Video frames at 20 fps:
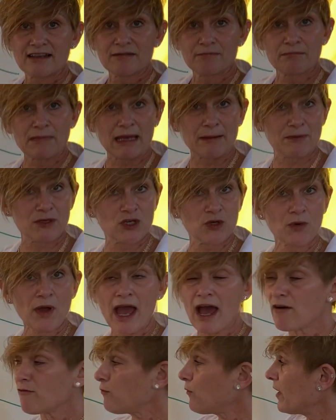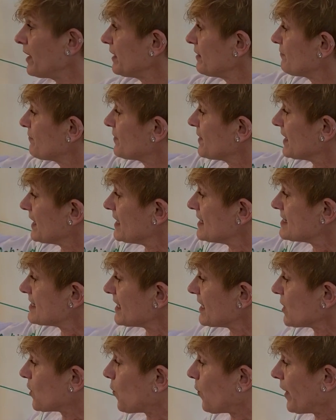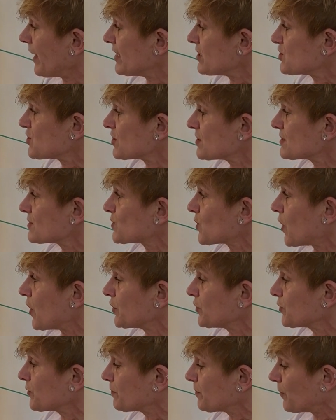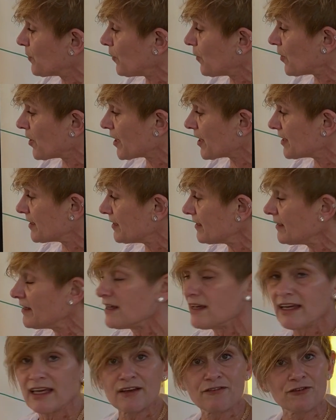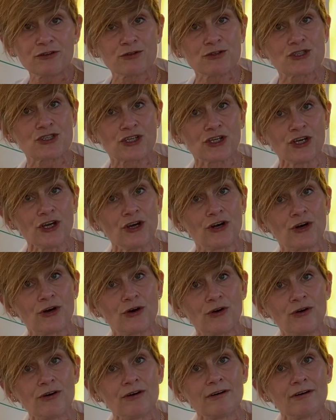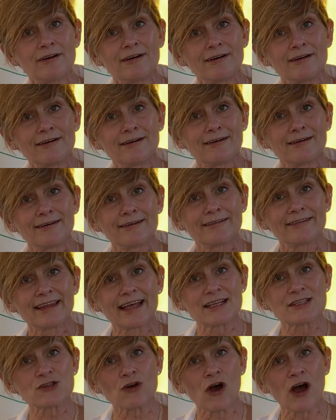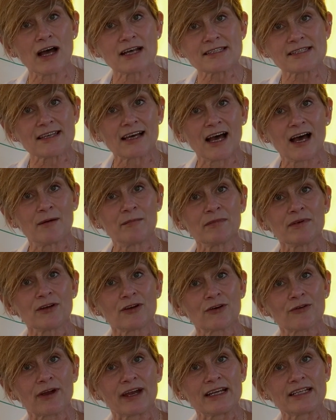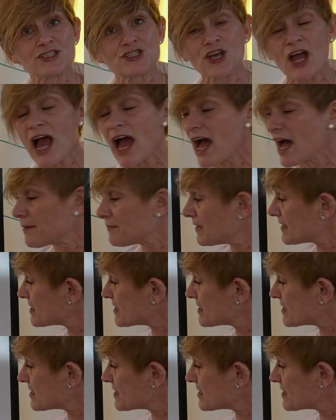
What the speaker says: Maybe you have one of these equations on your board. If you do, that's awesome. Great job.